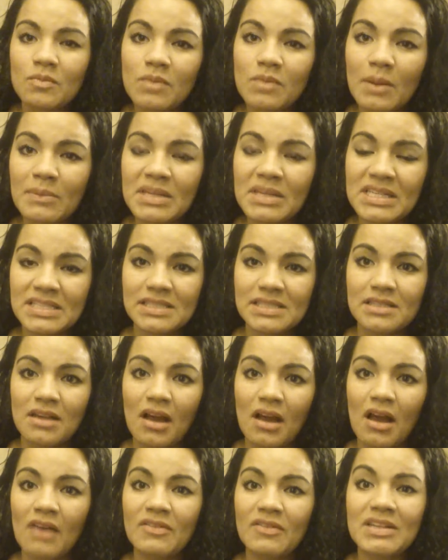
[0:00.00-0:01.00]
reminiscent
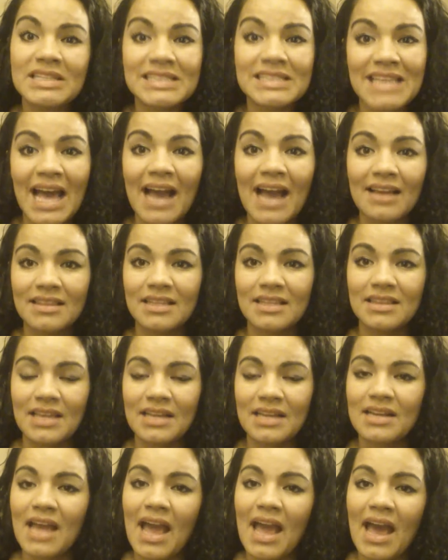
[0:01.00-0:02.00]
of an attack that
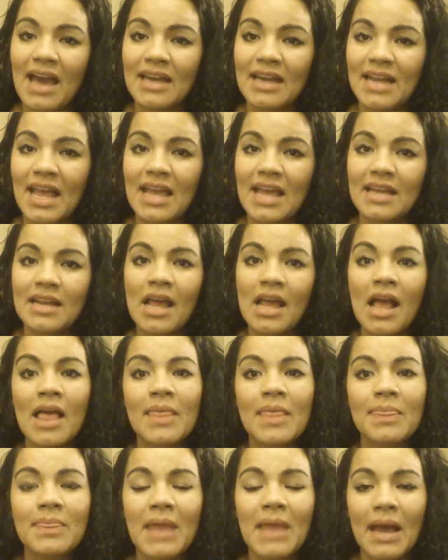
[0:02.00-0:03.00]
they'd had, and
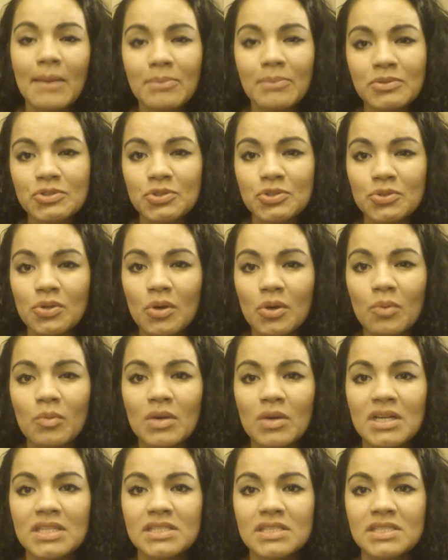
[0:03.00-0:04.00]
the epidural
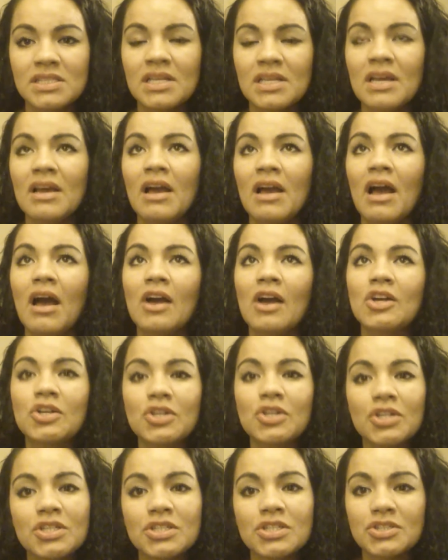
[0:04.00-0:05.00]
was a
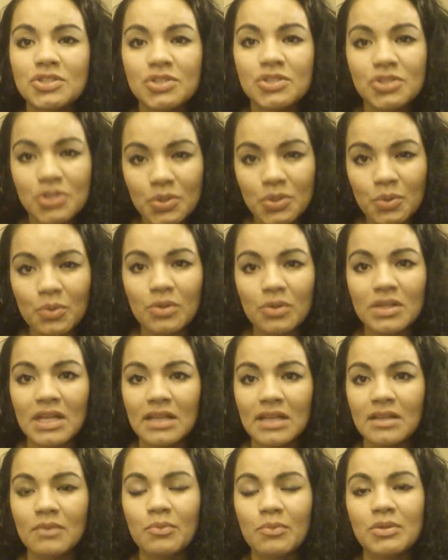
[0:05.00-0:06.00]
good tool
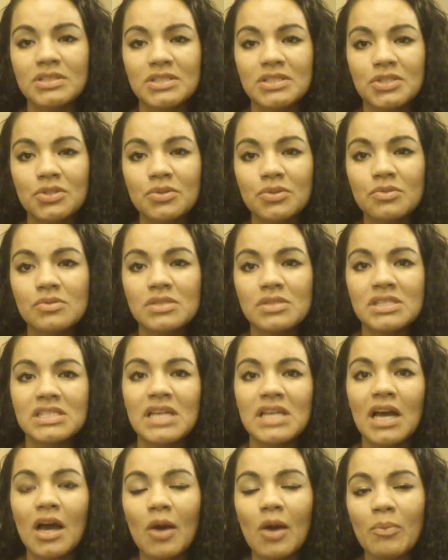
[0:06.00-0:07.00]
that was used
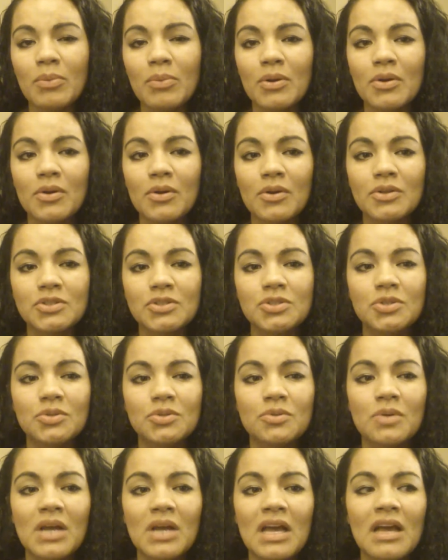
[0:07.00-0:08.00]
to help her
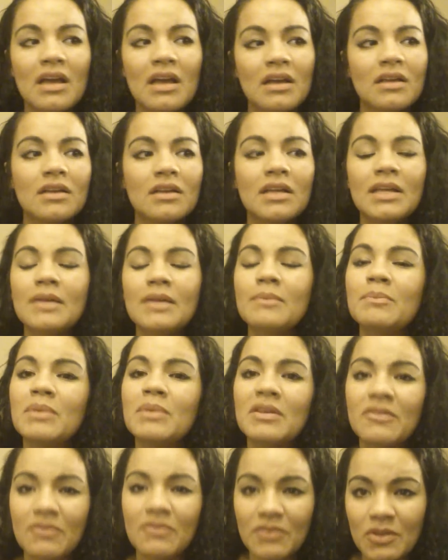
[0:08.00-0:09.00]
to
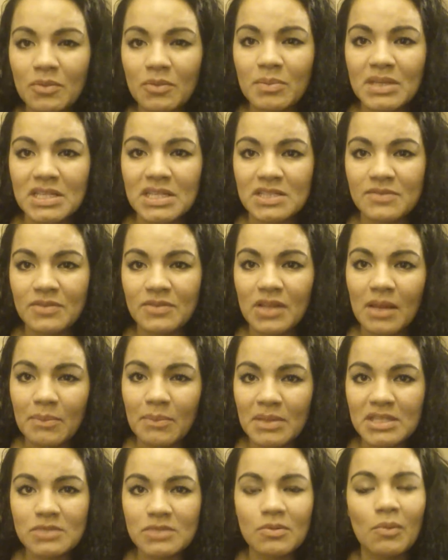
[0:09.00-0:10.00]
feel at
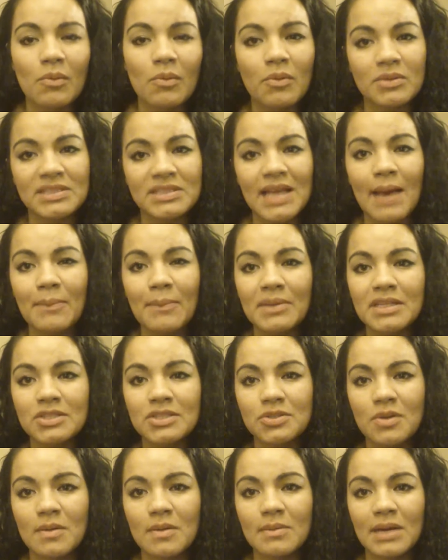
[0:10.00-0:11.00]
peace with what was happening
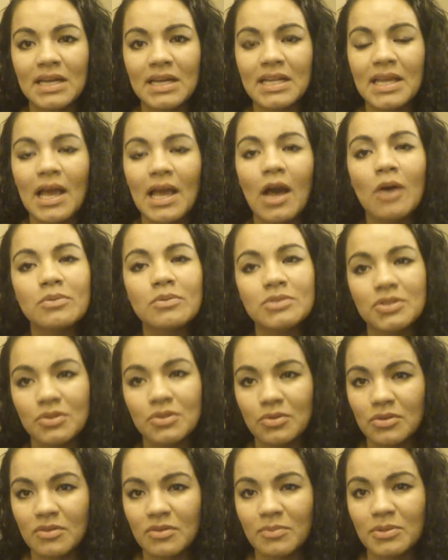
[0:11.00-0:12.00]
to her body, helped her
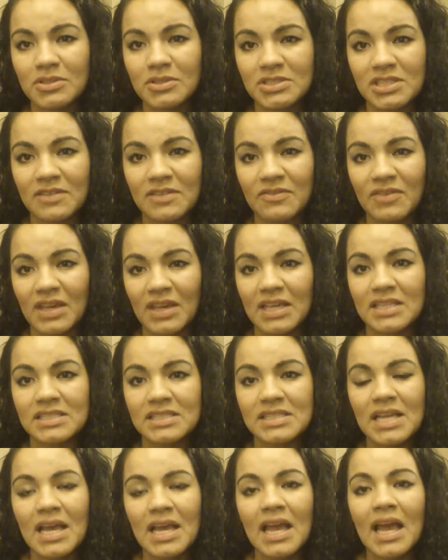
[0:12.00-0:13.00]
through the pushing
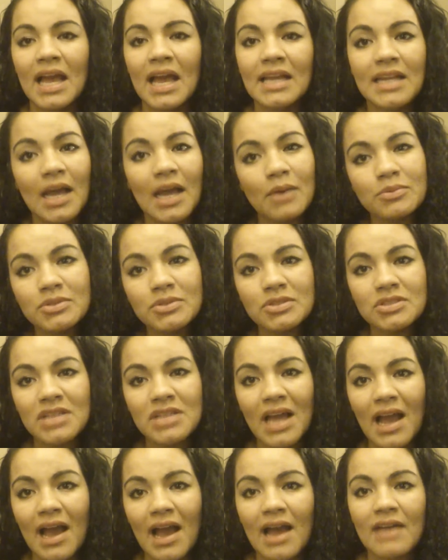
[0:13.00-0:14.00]
phase, and helped her to
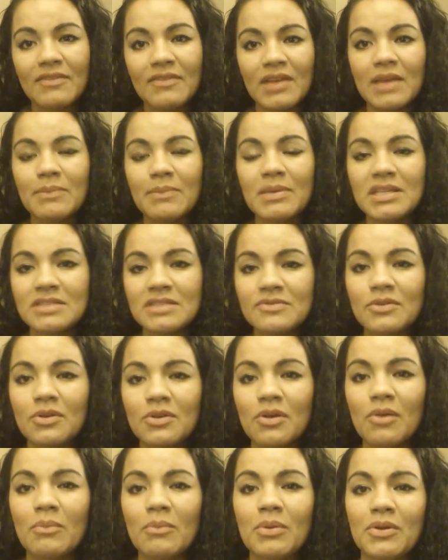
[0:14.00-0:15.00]
have a
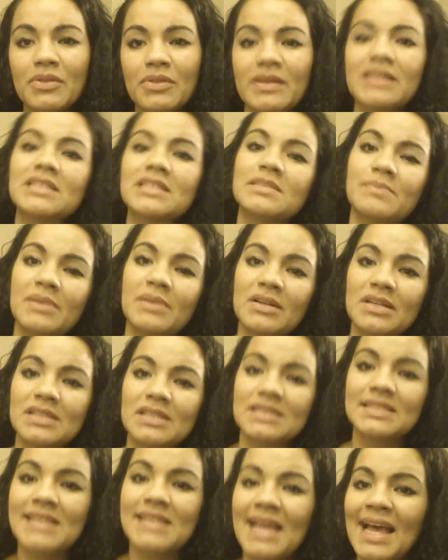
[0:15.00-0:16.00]
peaceful birth
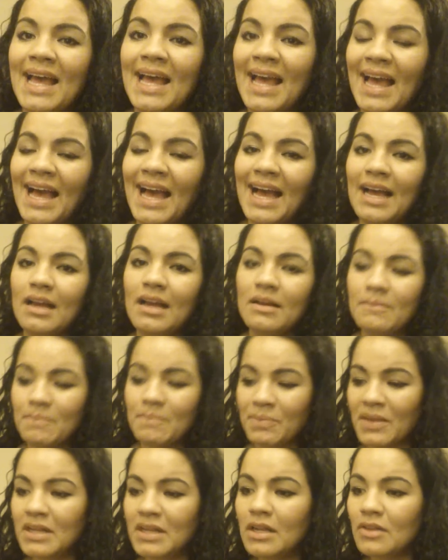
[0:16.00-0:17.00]
experience.
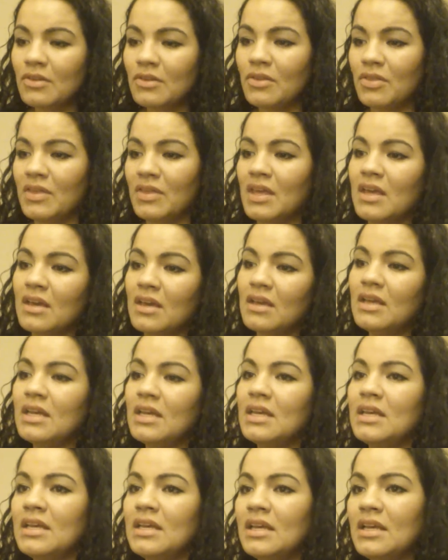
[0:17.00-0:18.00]
Another thing
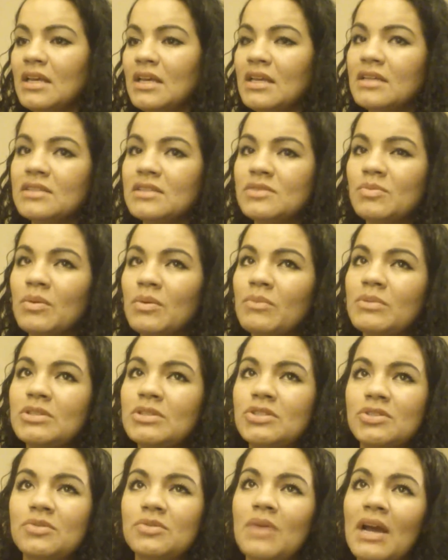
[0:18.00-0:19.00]
is when we
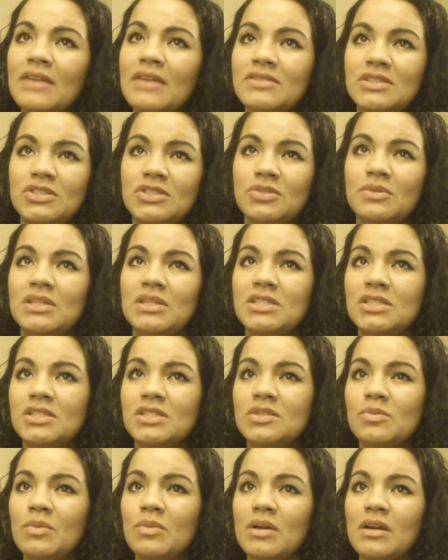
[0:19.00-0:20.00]
do have
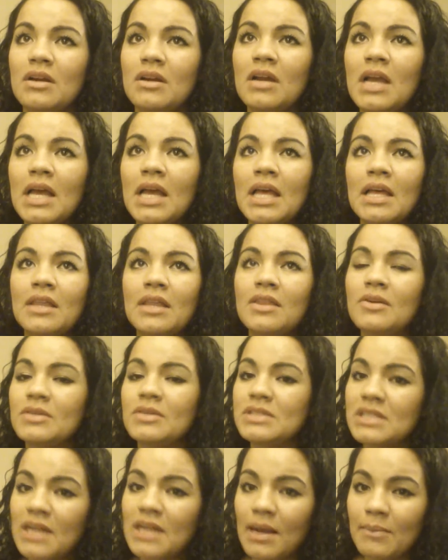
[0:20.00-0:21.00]
situations where there
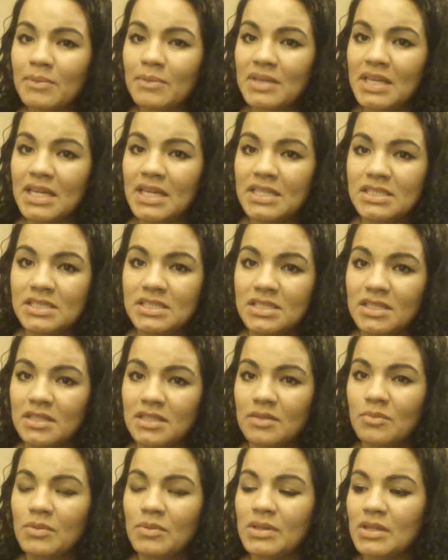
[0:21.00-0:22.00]
is a
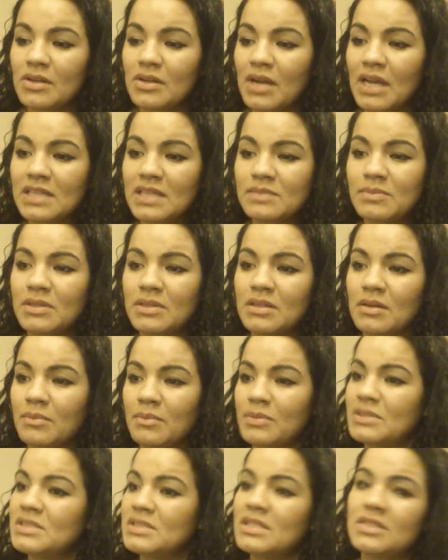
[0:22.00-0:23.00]
complication, when there has been a
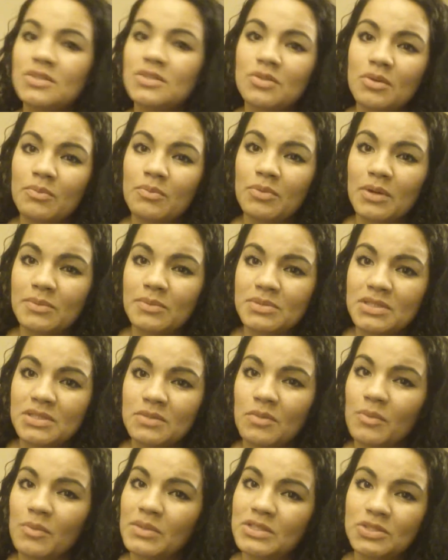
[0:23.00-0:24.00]
placental
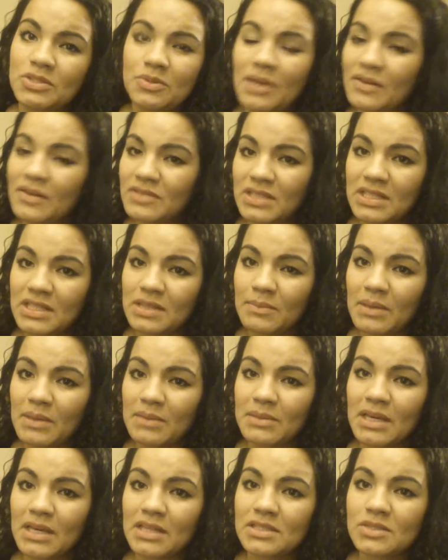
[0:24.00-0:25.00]
abruption, where we do have to get the
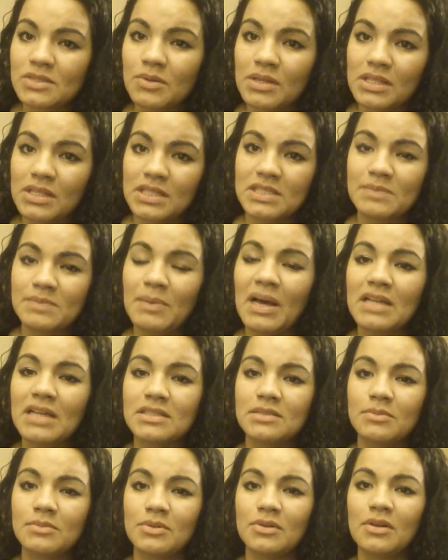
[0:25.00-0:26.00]
baby out as quickly as
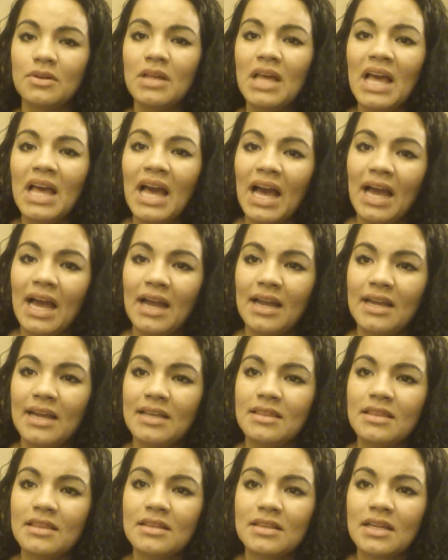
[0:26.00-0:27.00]
possible,
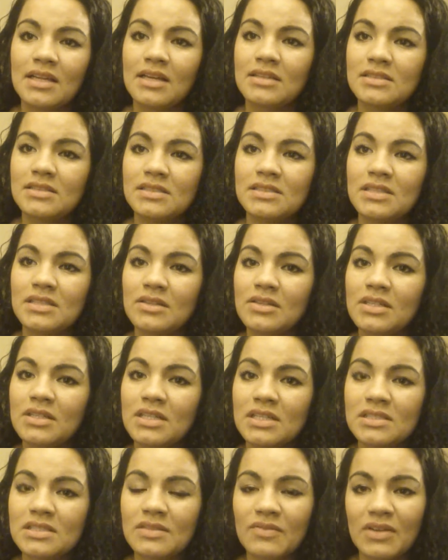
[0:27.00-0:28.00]
I think that
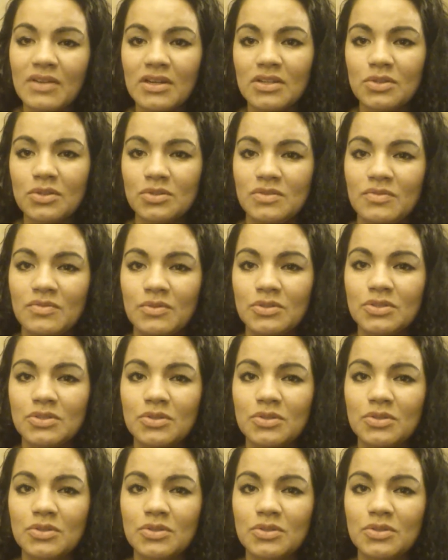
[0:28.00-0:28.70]
cesarean is a very useful